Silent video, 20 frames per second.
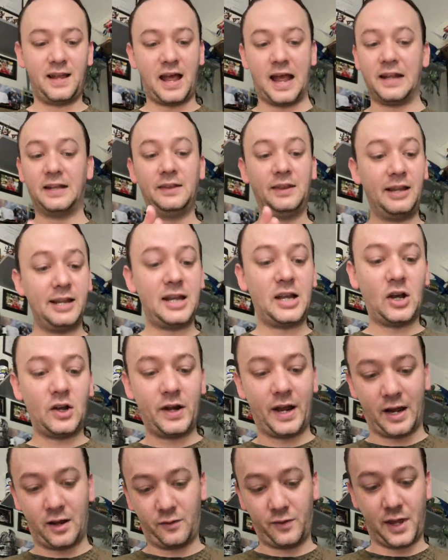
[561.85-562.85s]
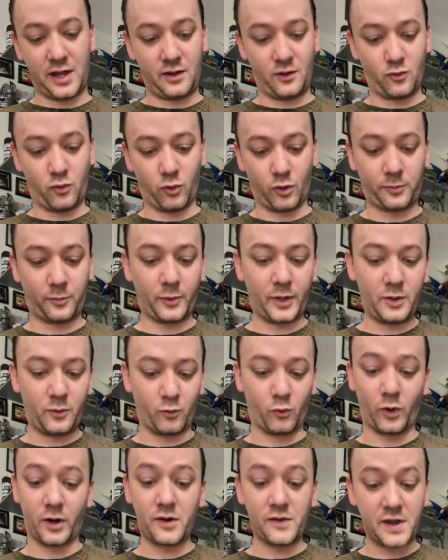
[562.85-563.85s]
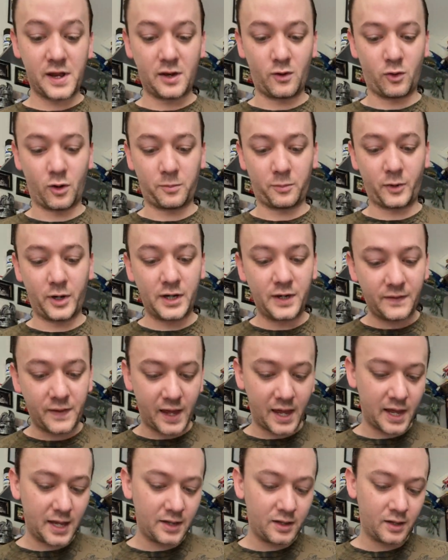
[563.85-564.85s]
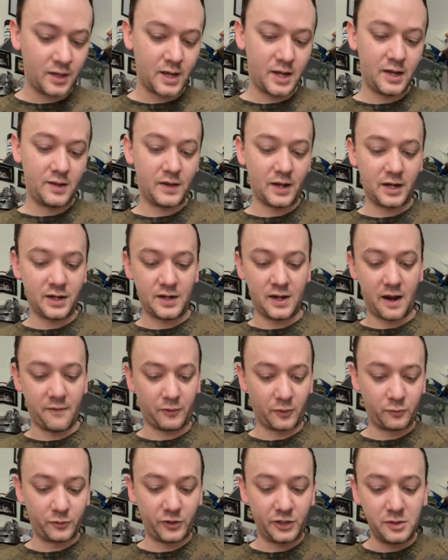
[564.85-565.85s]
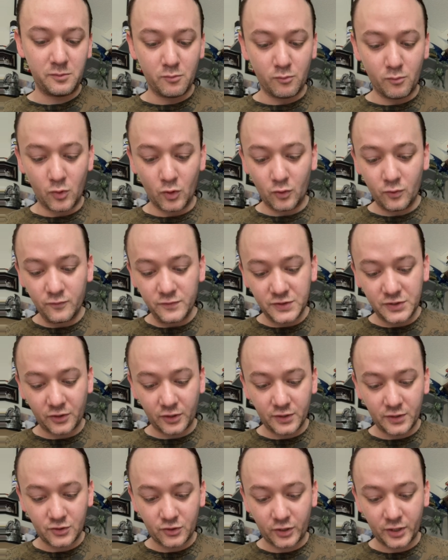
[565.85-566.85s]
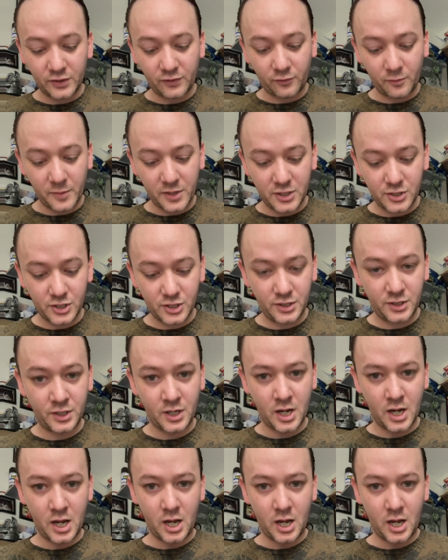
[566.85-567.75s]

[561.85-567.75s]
I like on how they incorporate, where they incorporated the head, that it never really moves during the transformation.